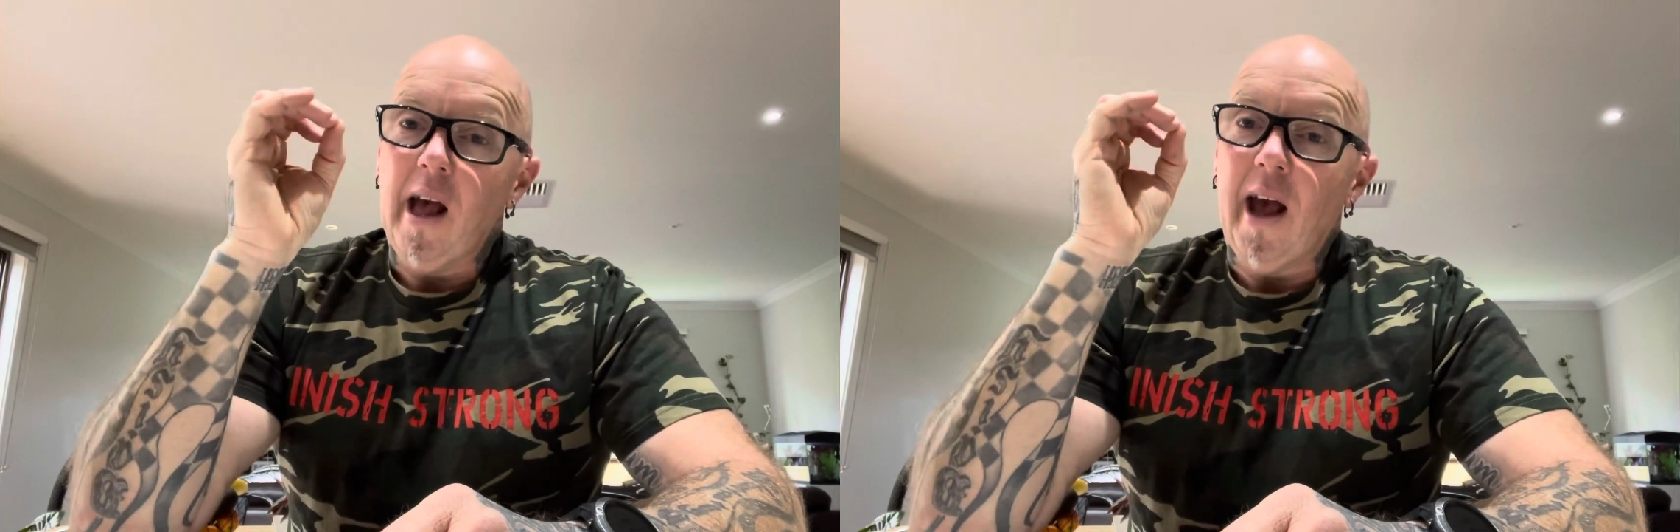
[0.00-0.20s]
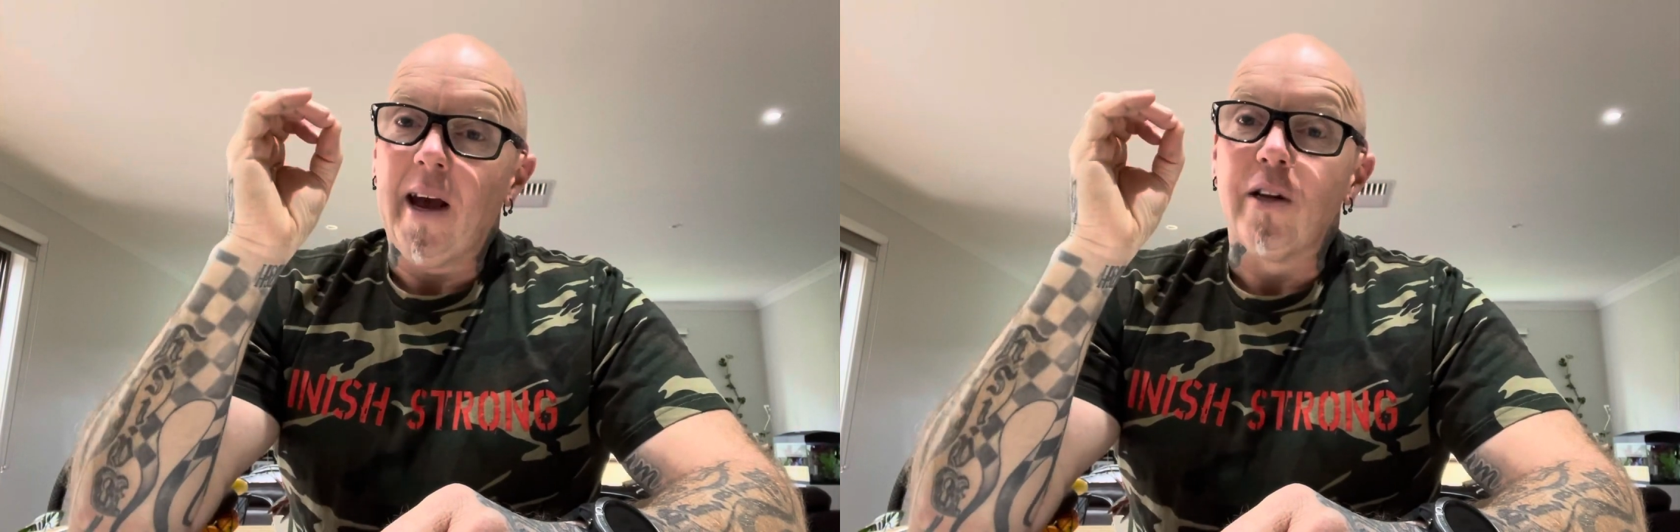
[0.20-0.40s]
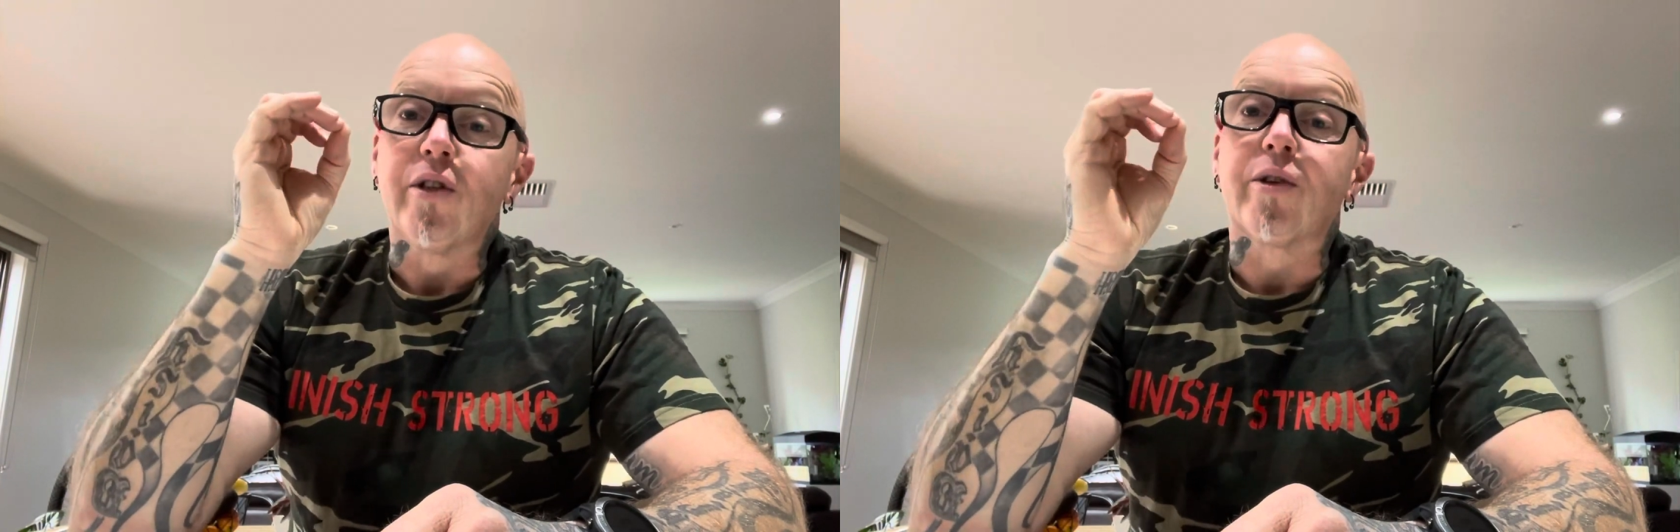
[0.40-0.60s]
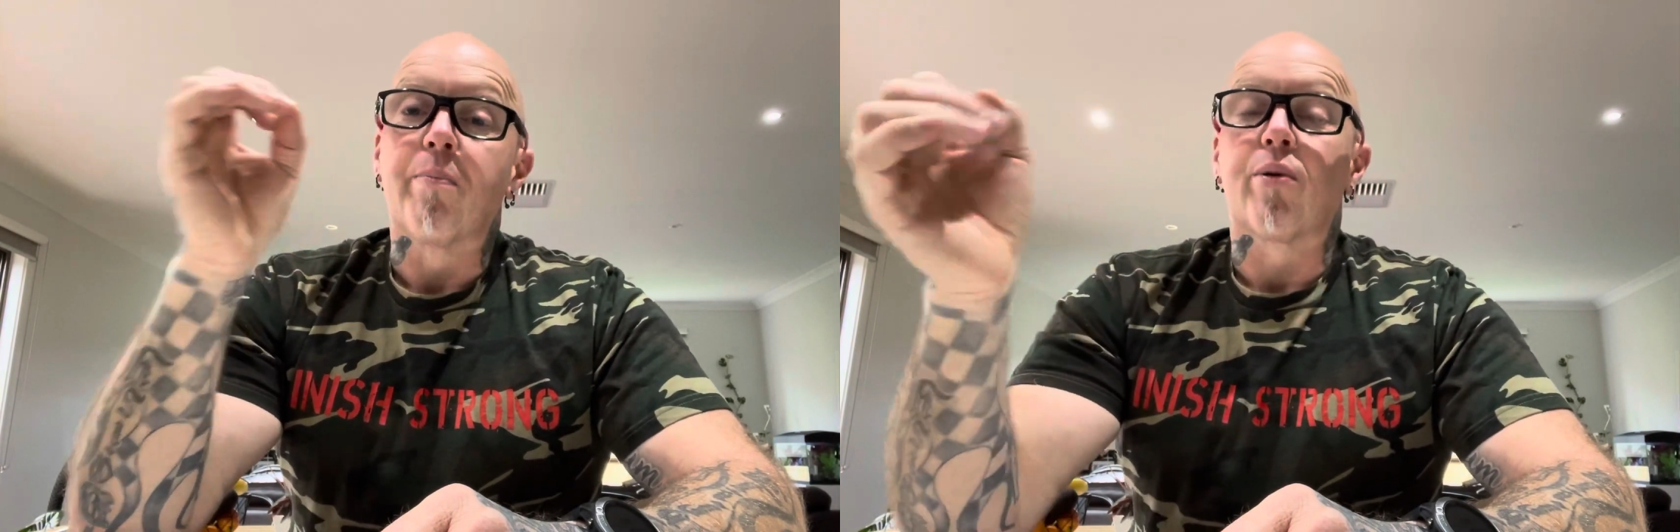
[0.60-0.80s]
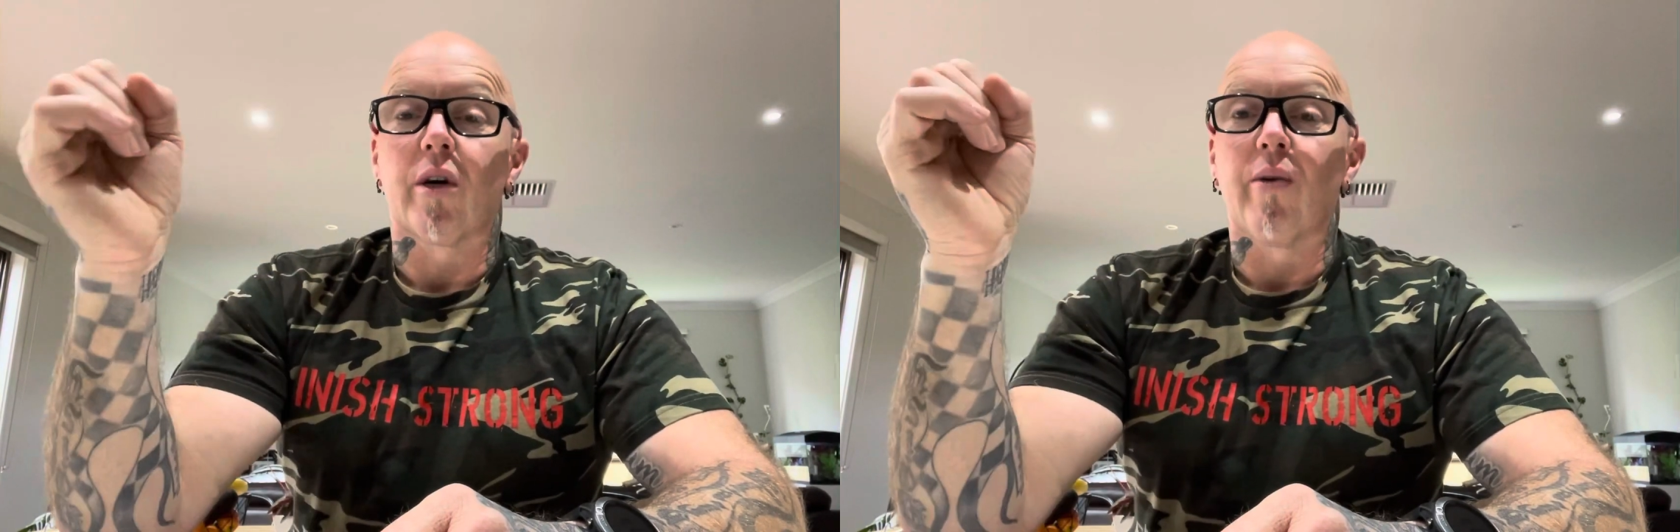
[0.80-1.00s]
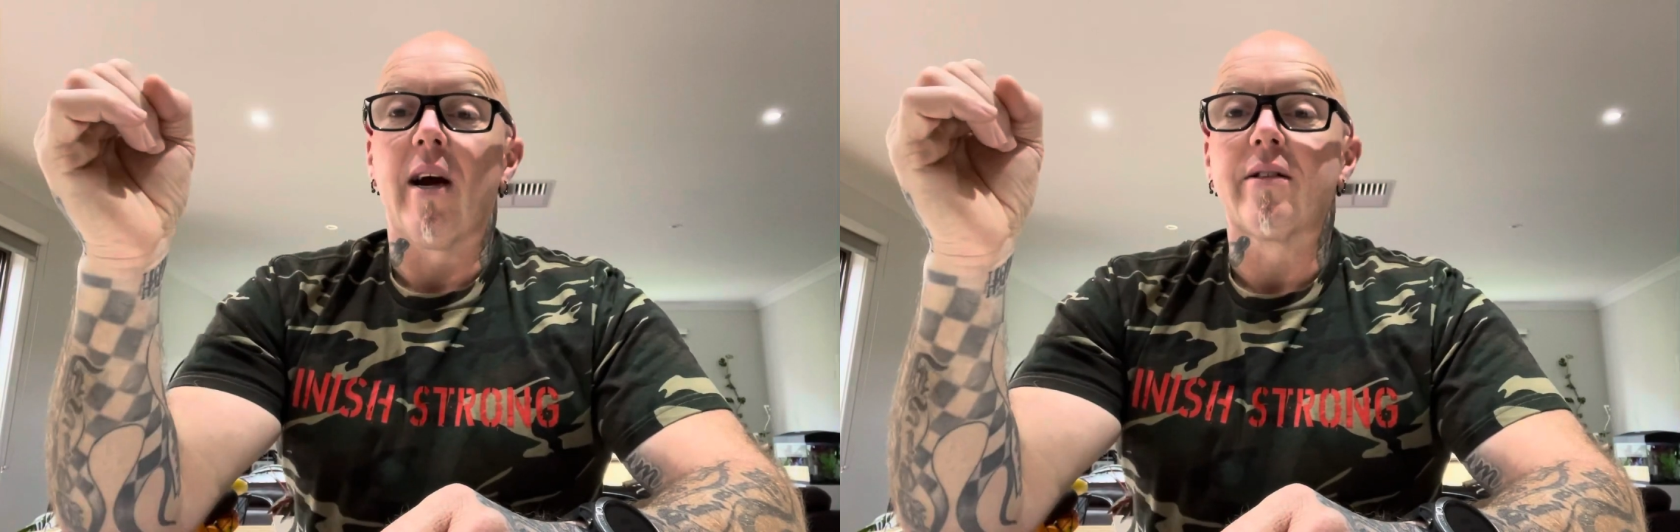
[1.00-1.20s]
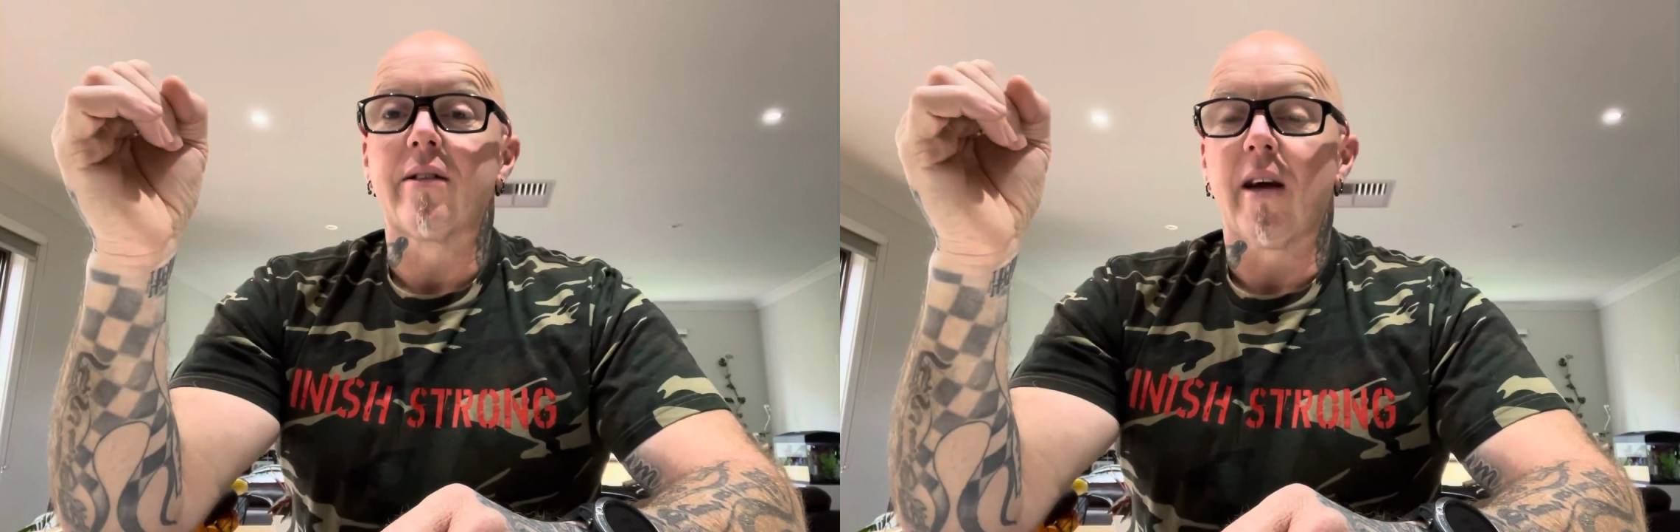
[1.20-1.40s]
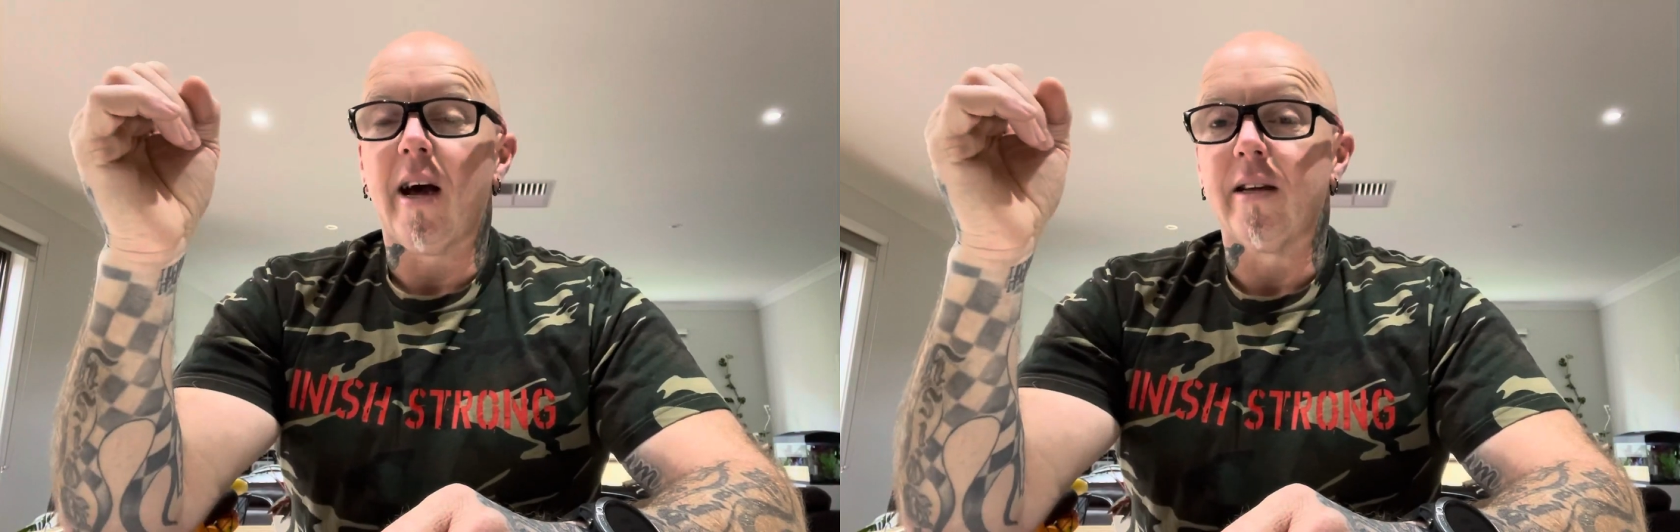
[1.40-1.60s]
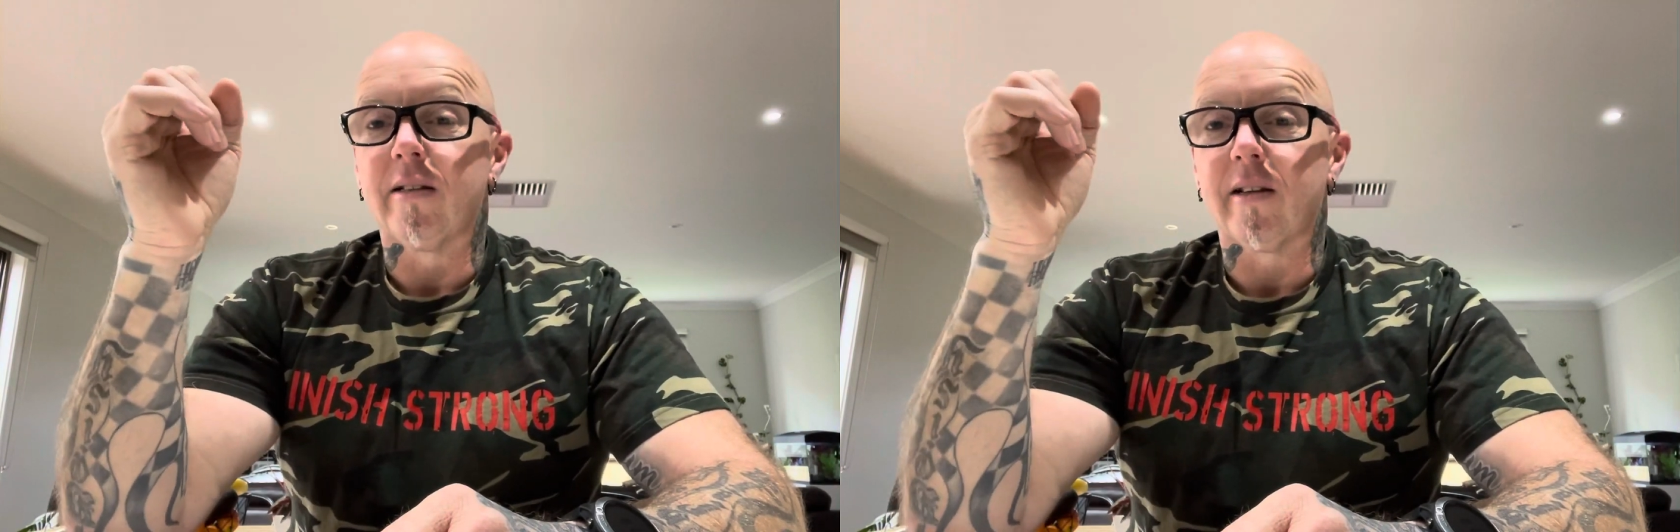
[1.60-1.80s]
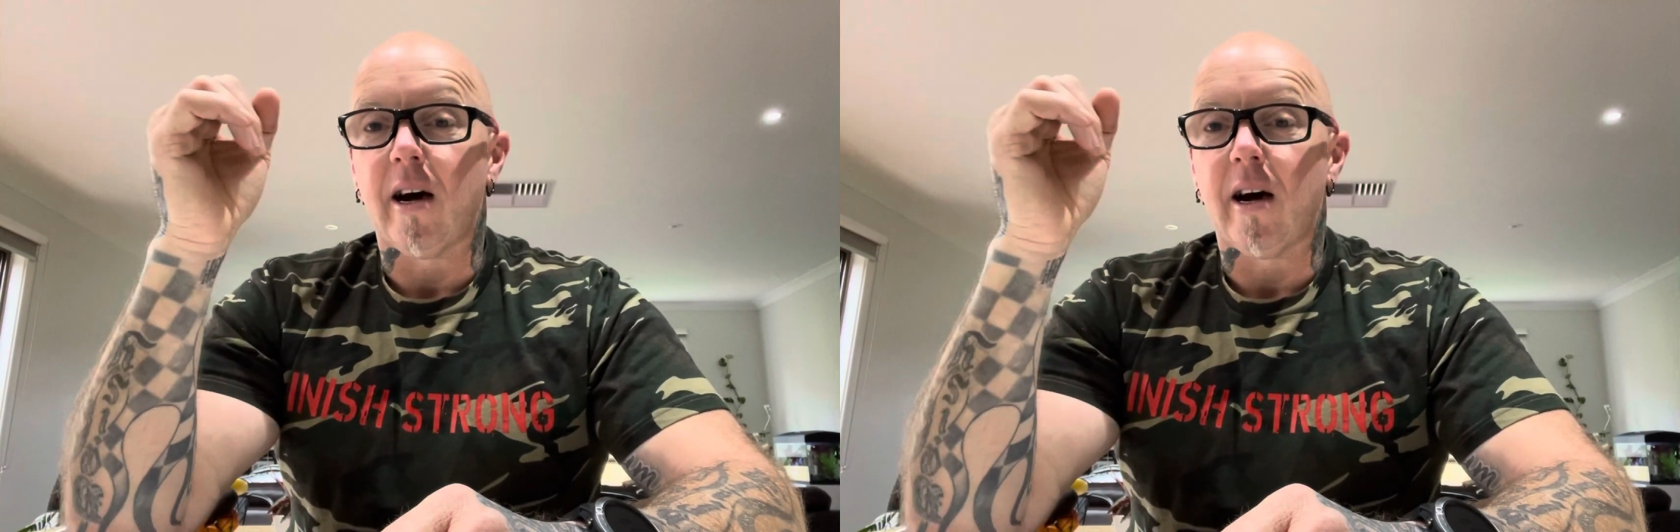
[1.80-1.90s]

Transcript: and to progress as